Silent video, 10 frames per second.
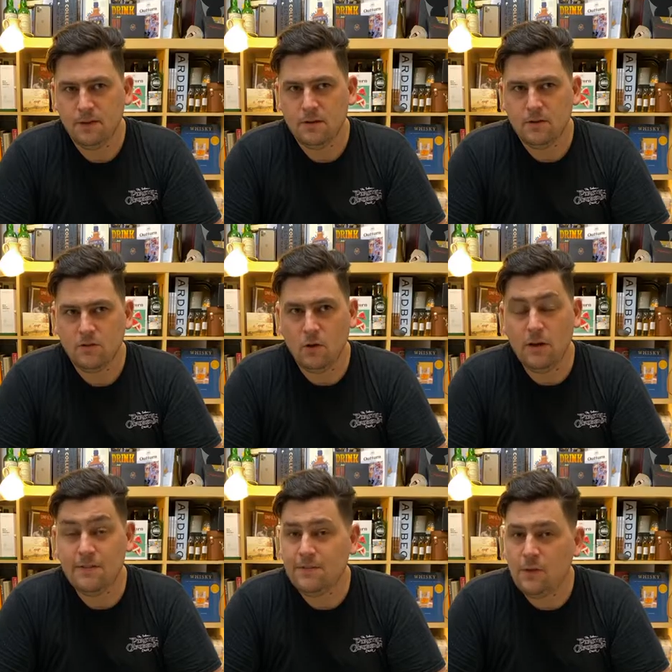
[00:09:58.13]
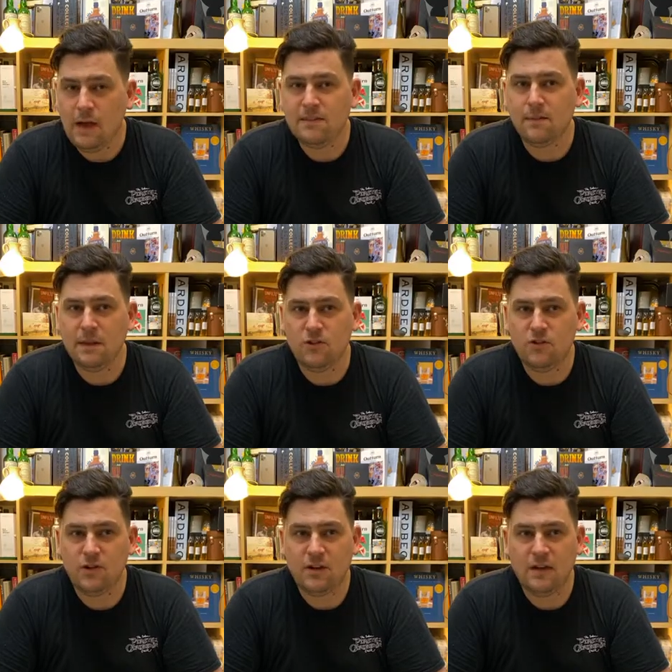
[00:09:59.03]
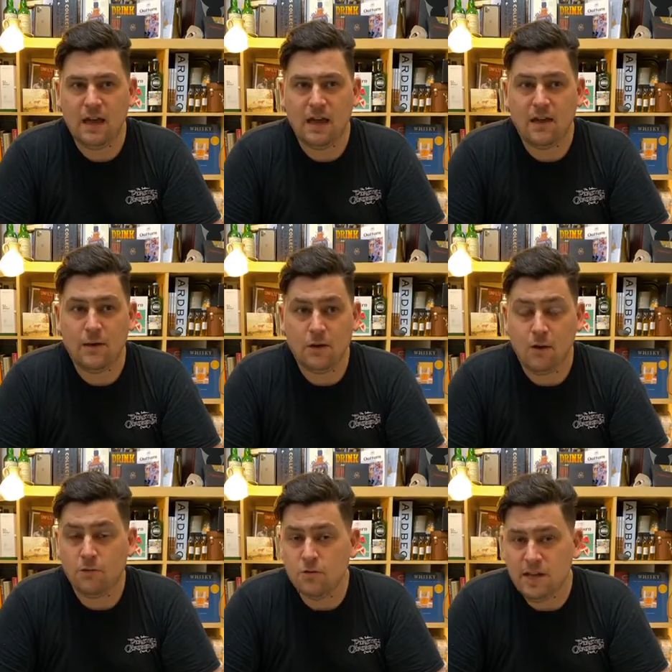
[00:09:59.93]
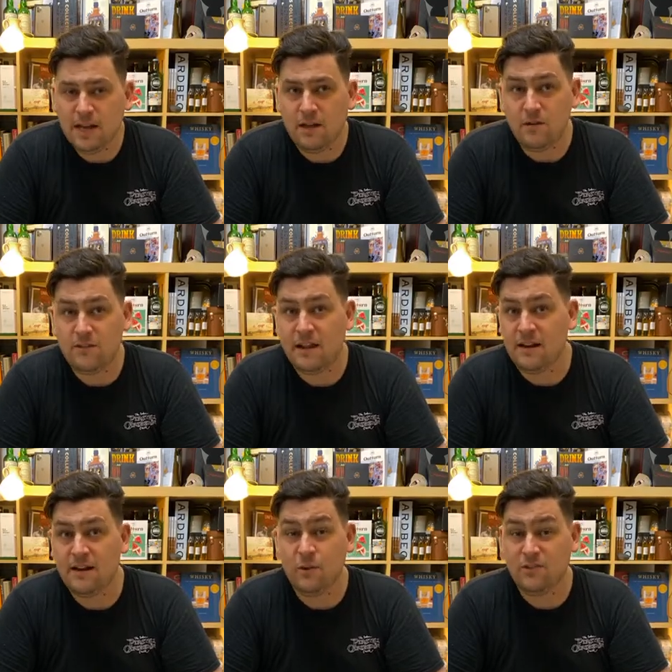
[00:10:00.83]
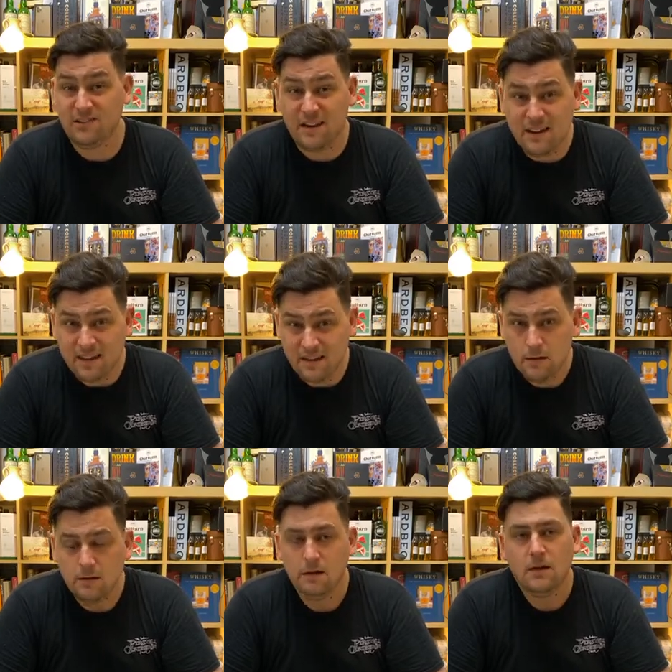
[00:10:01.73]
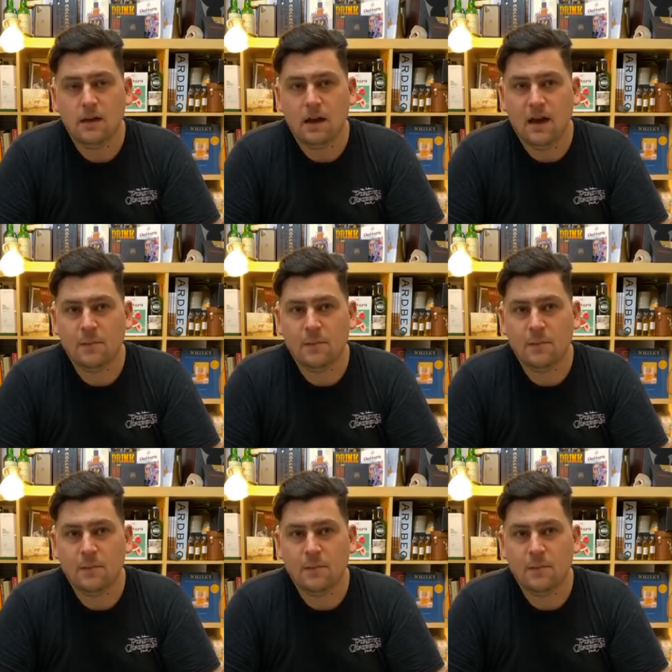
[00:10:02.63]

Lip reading: So even if you add something else to your, go through checkout on Saturday or Sunday with